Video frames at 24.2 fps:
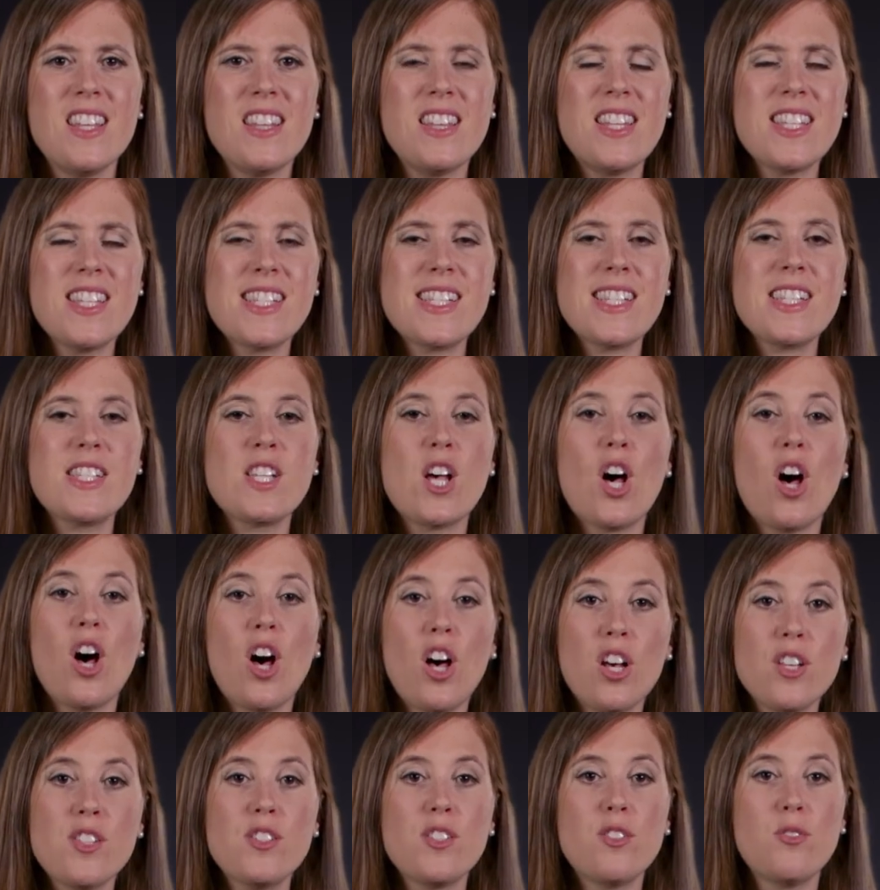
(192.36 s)
This is
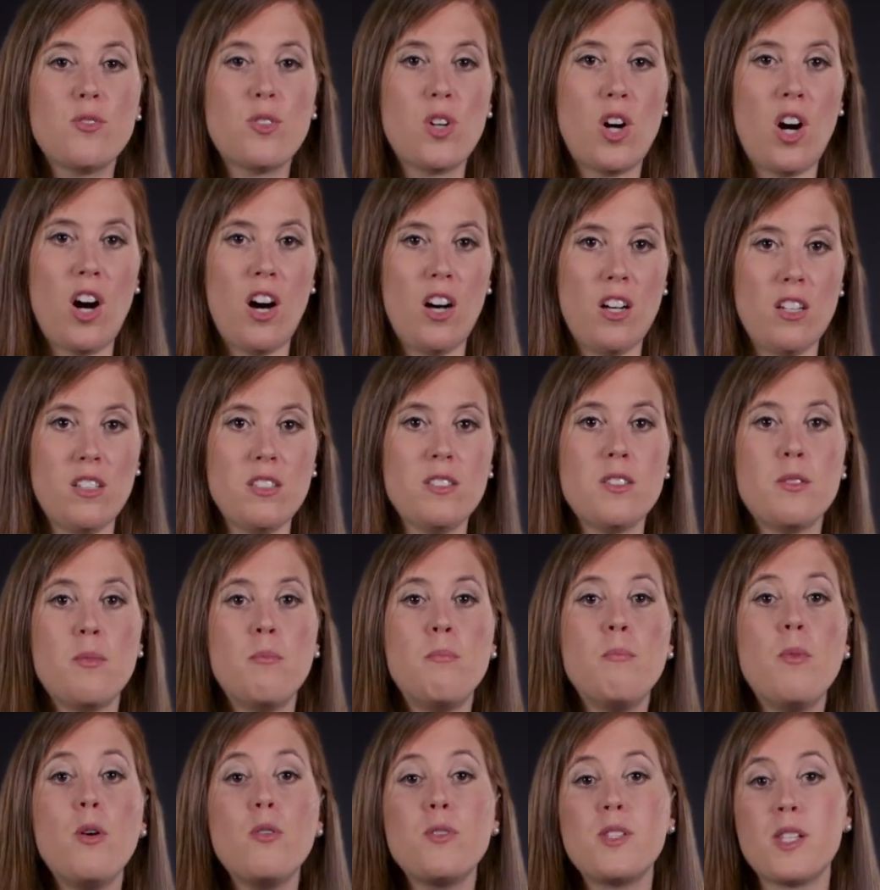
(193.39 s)
also called
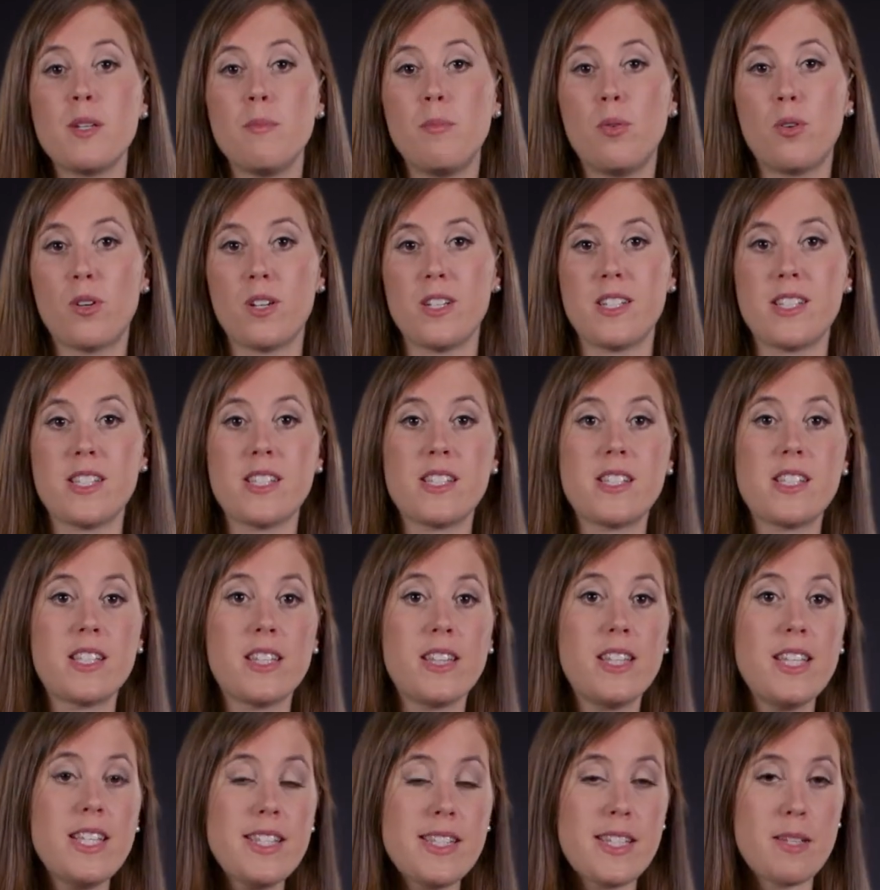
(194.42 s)
most important to
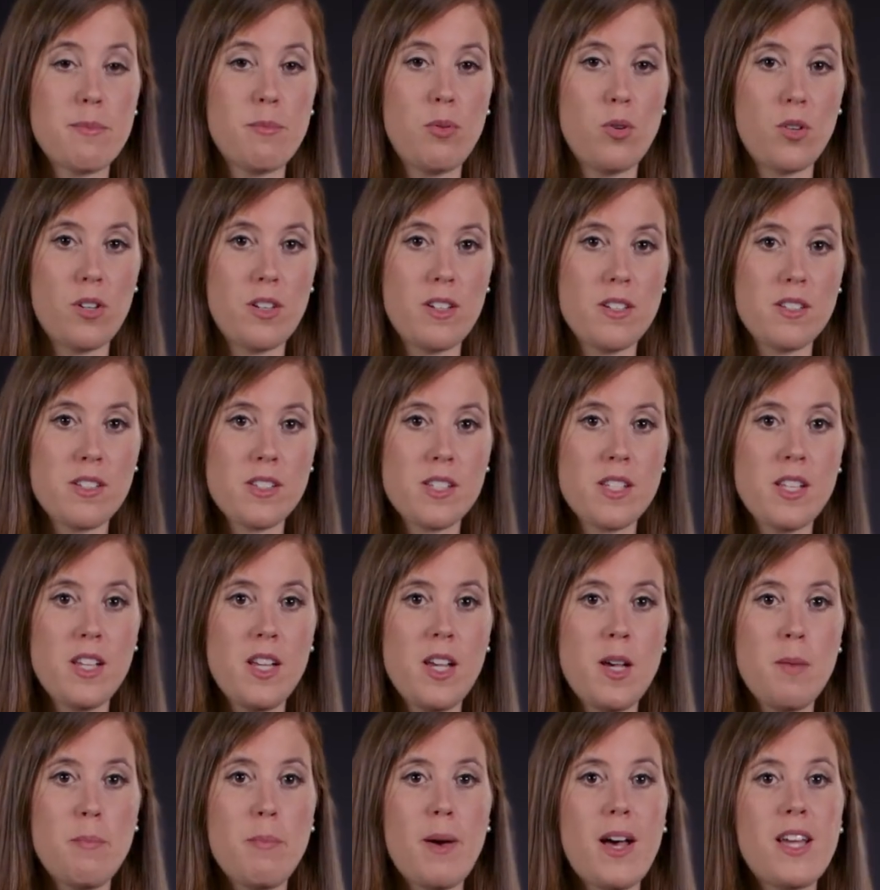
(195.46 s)
least important,
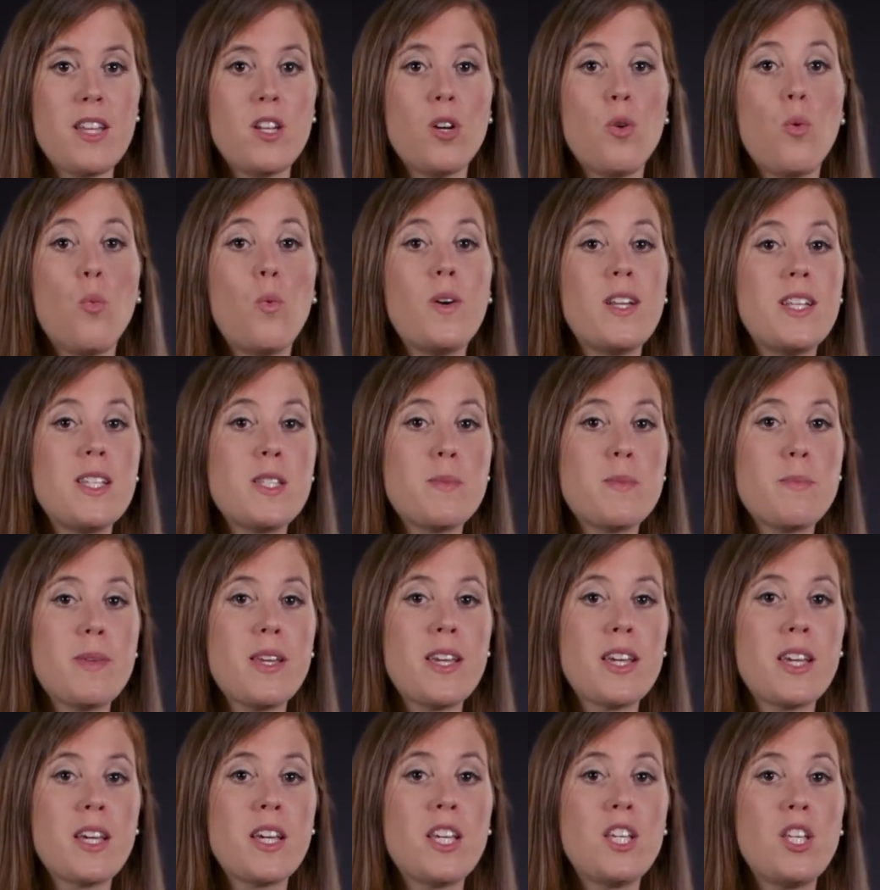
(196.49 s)
but when it's
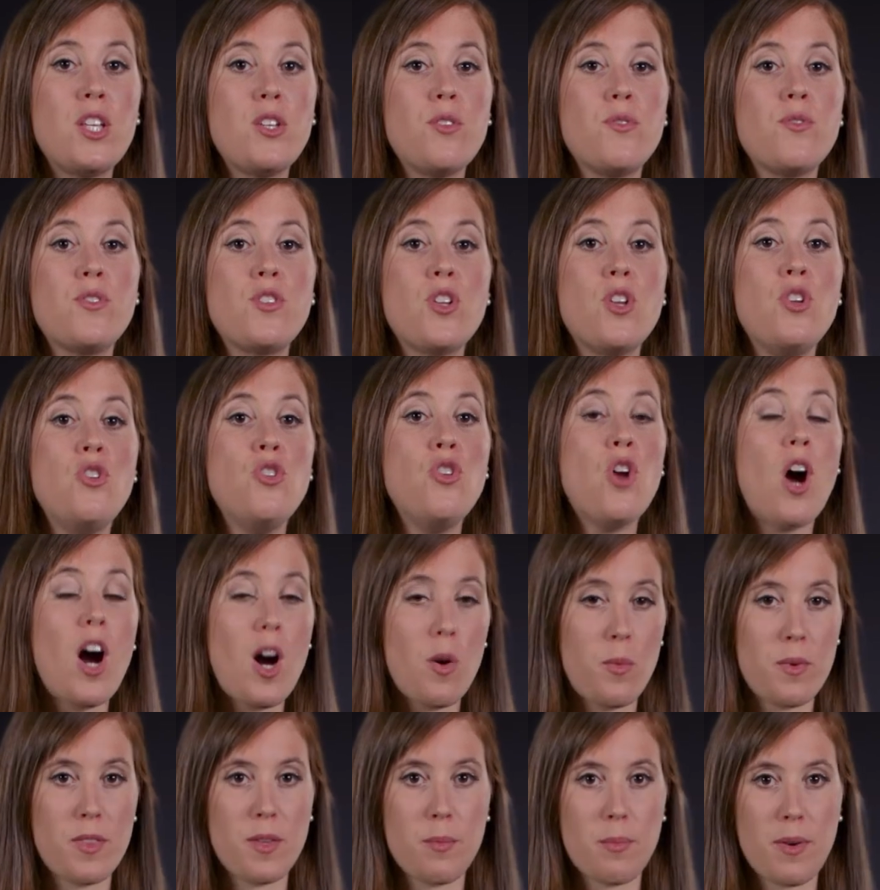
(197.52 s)
being used
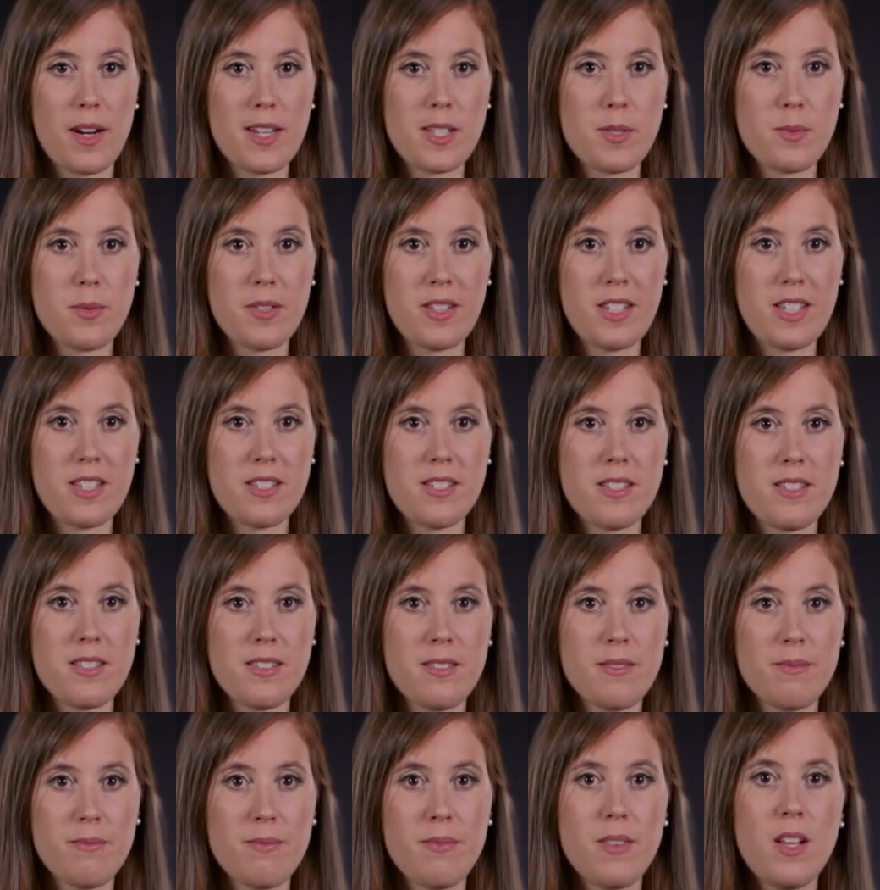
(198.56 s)
not with a press
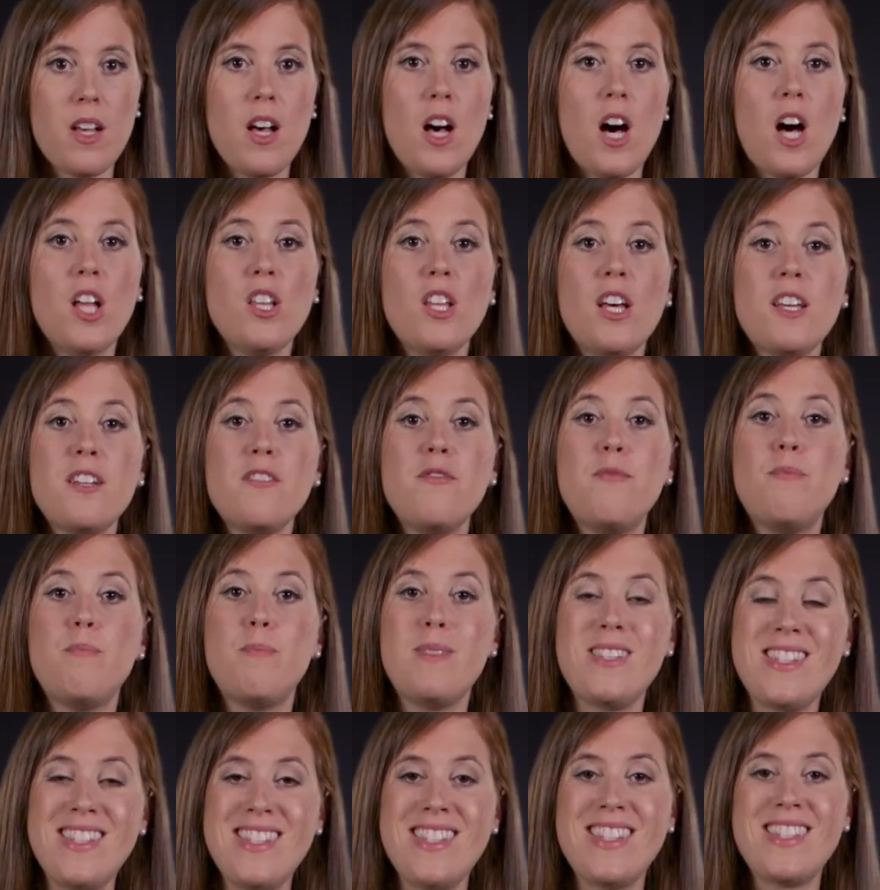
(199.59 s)
release. A lot of
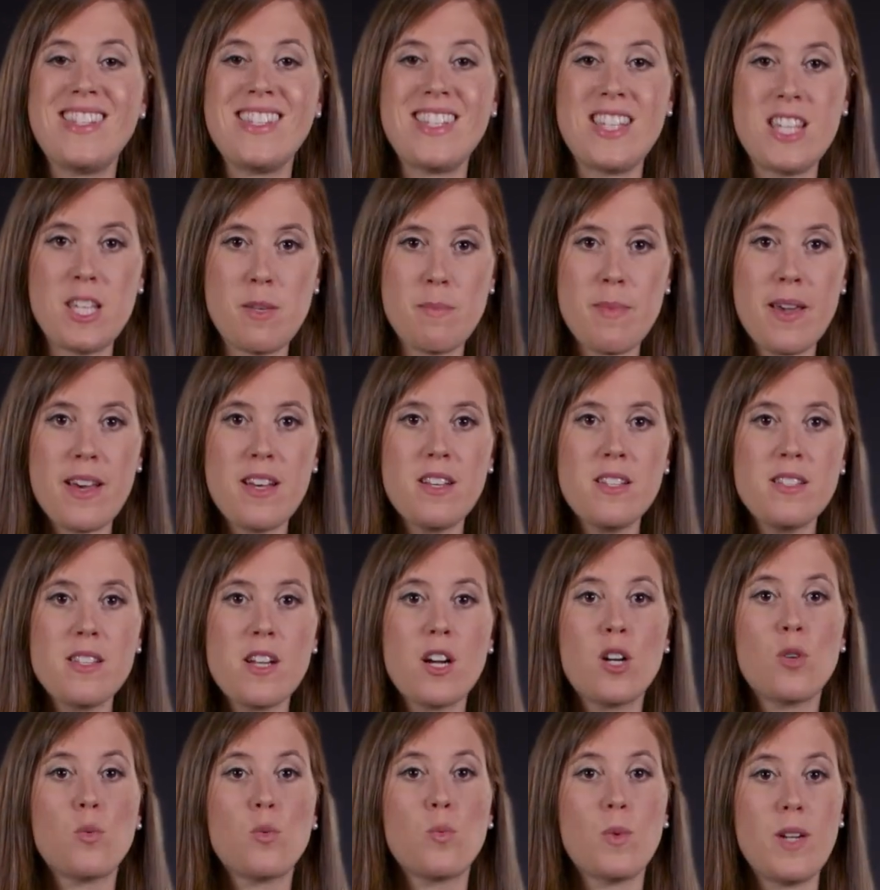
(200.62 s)
business emails
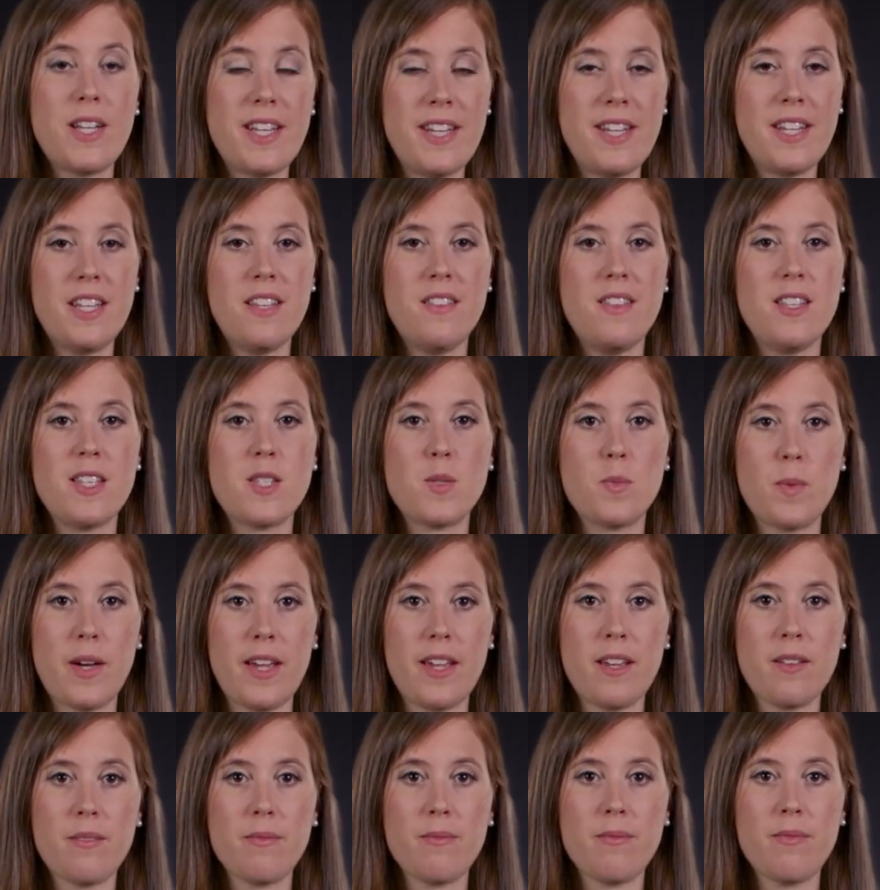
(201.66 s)
are written in this
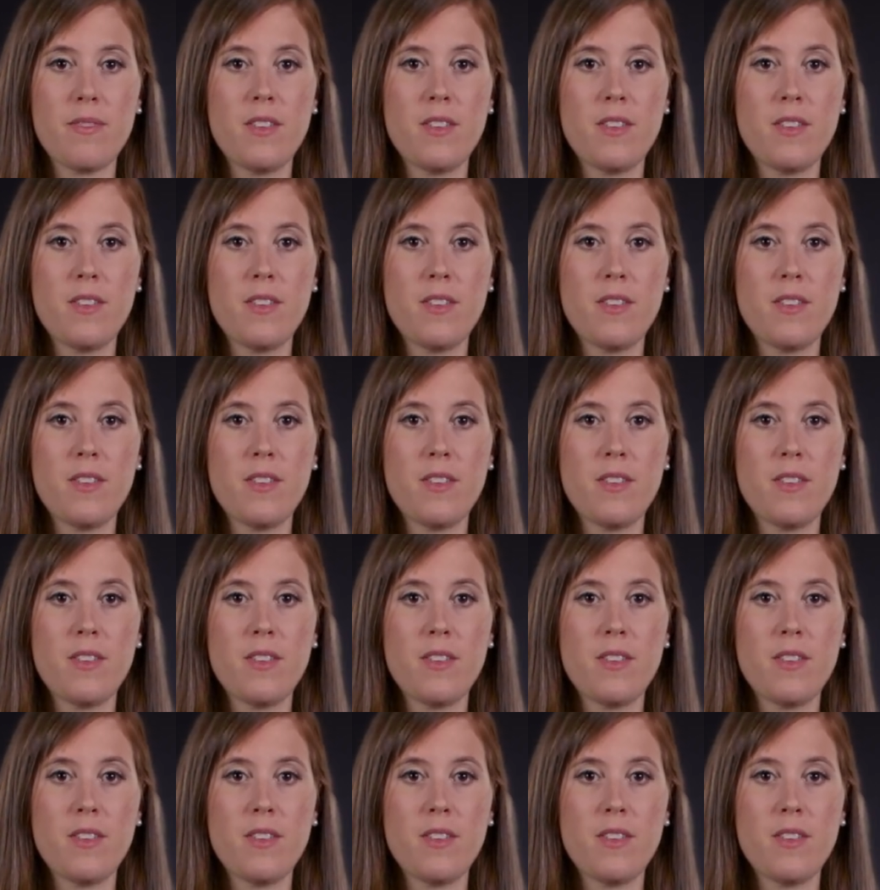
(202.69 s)
way.